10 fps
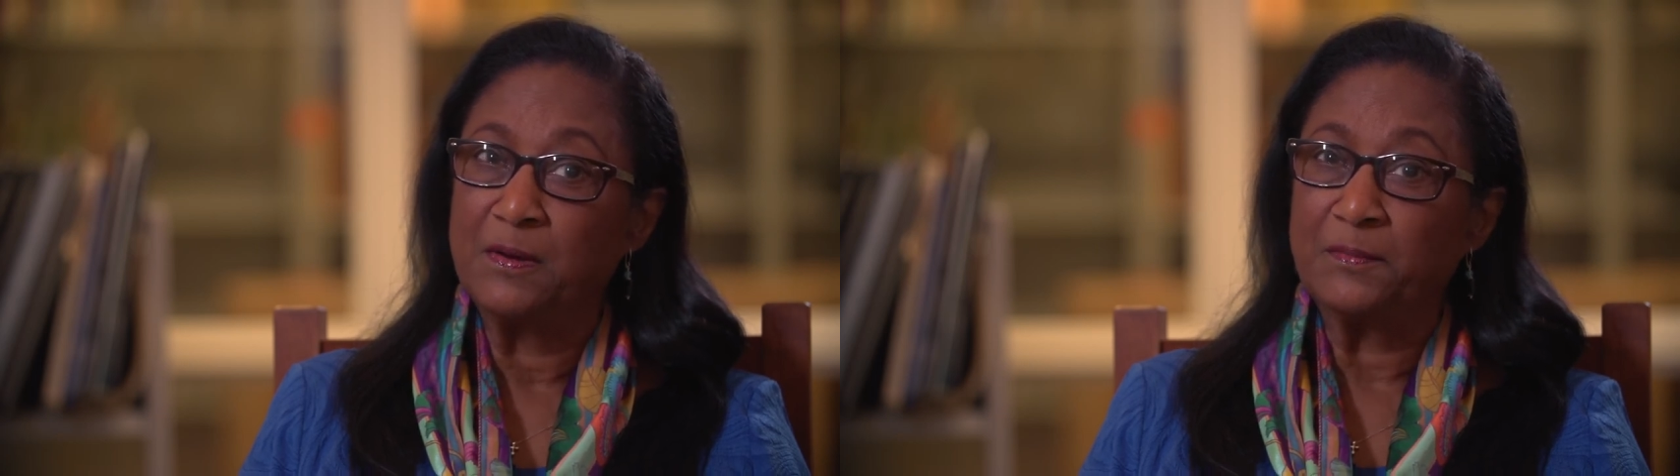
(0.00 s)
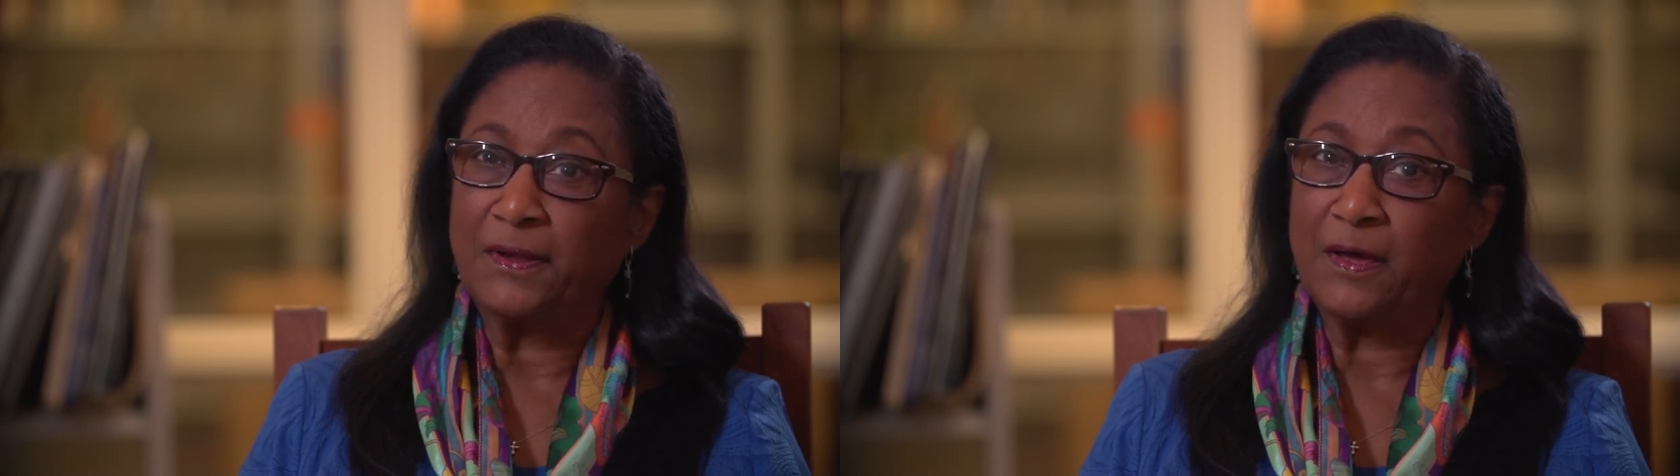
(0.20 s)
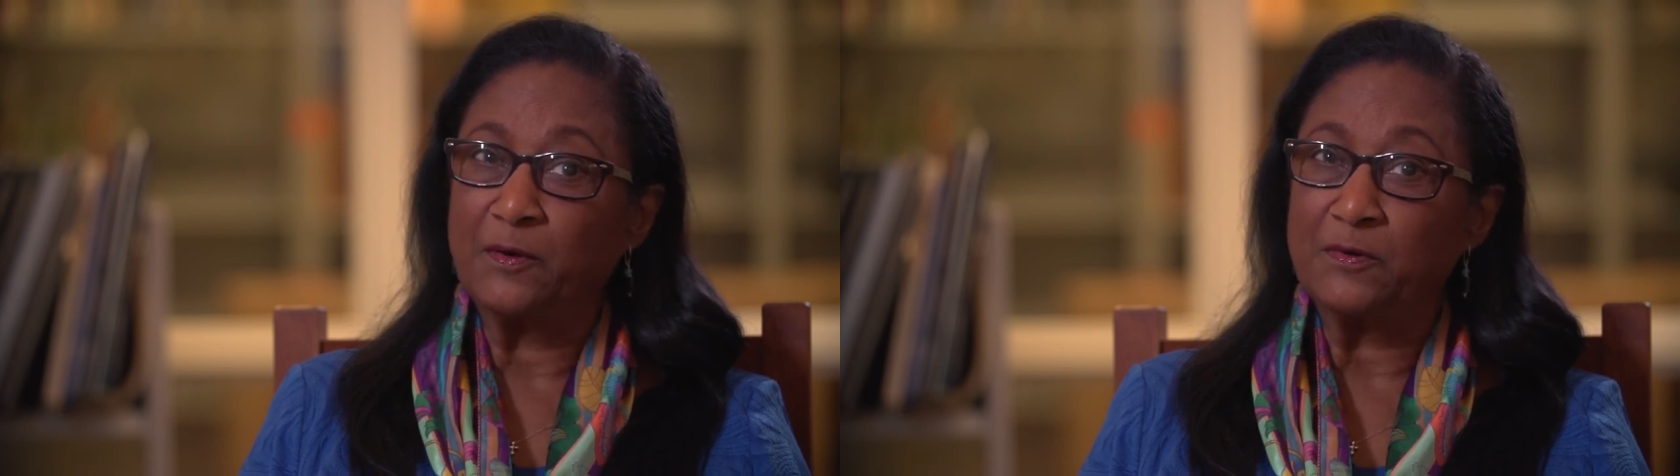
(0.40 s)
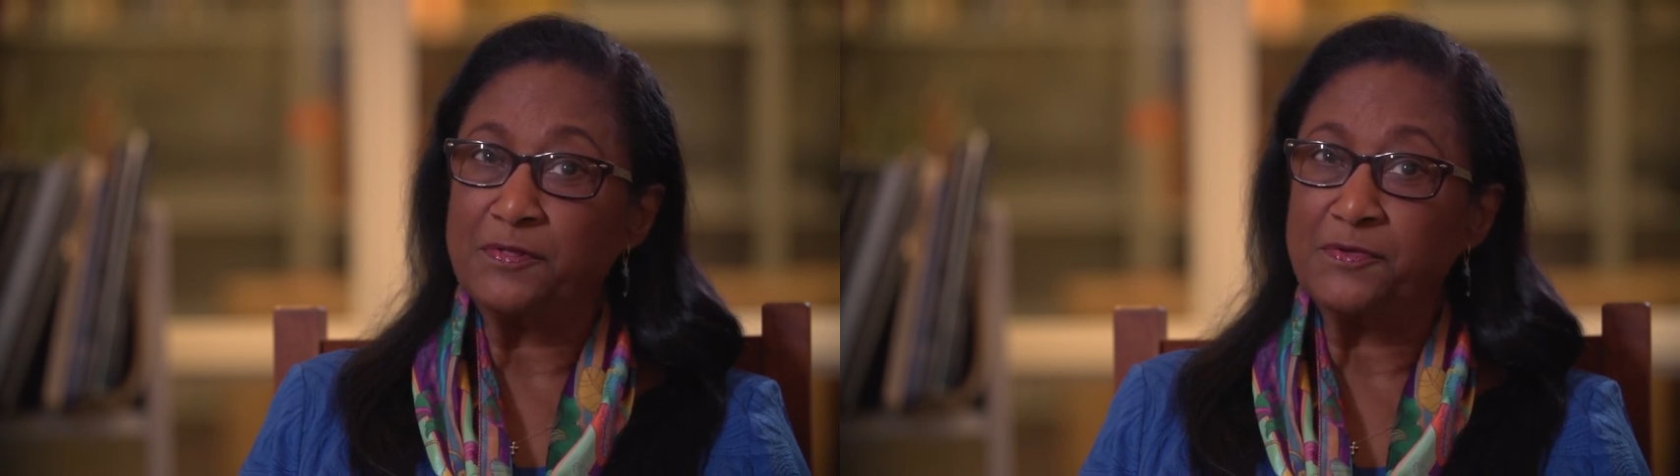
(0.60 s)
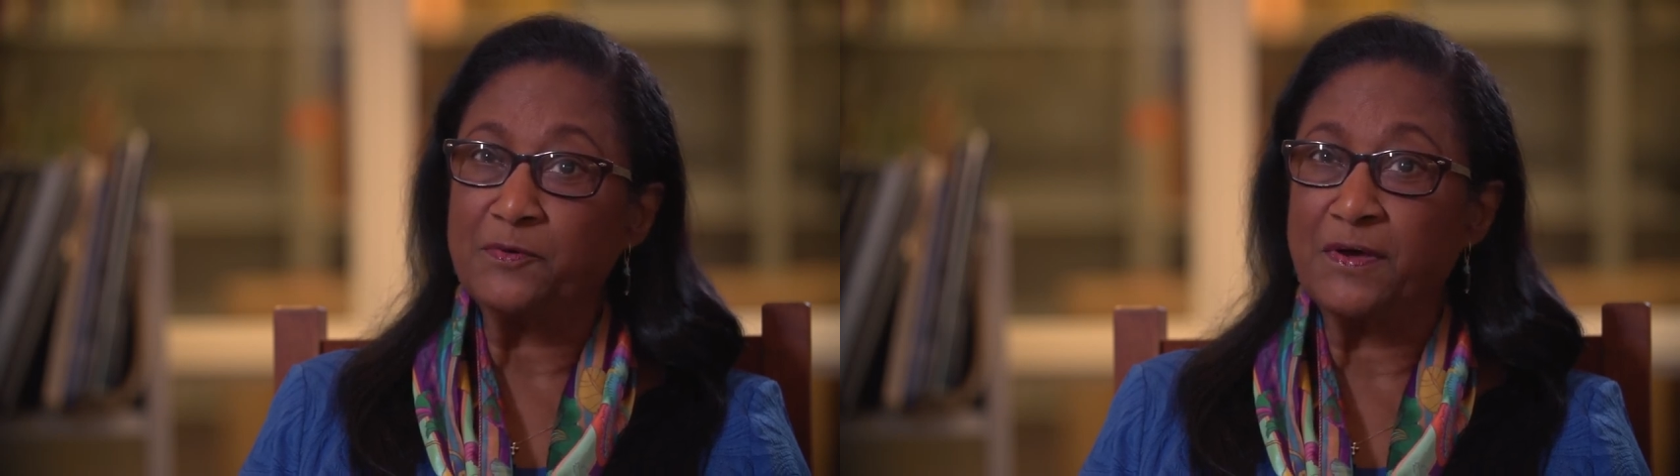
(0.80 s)
But I
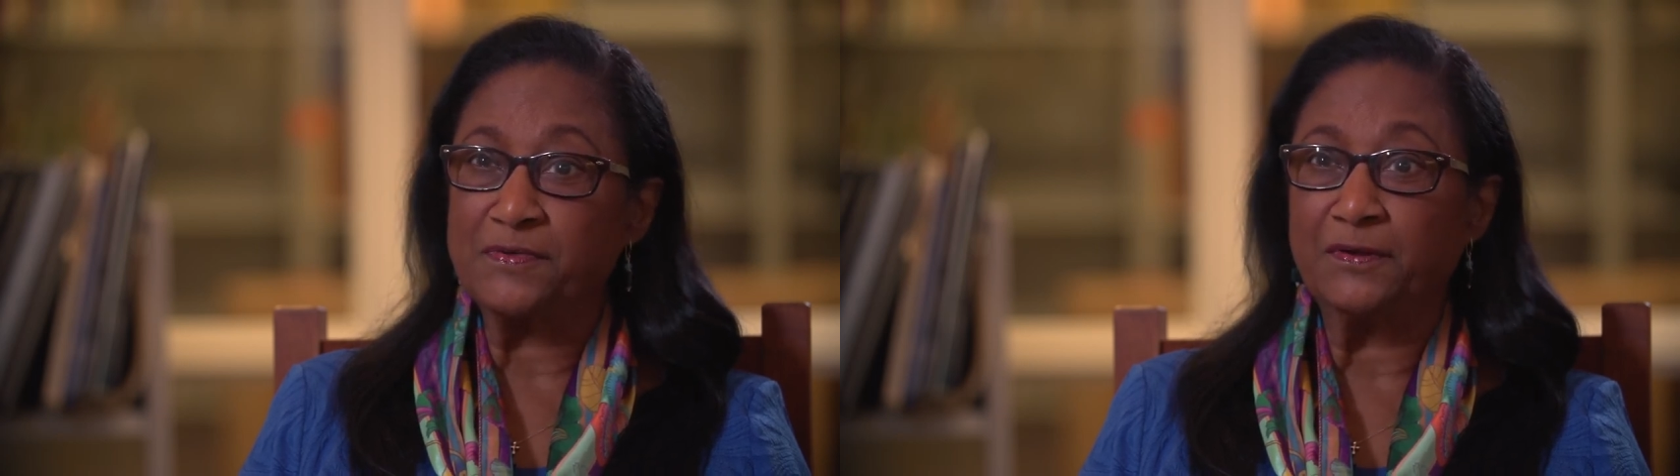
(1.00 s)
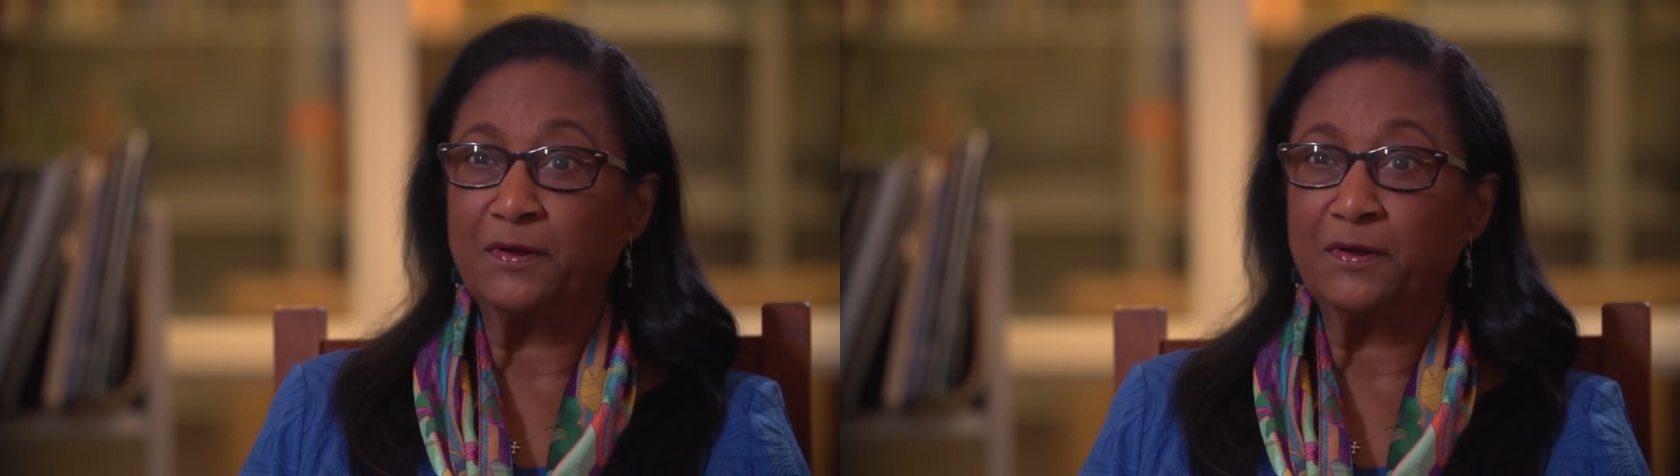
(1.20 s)
also, as an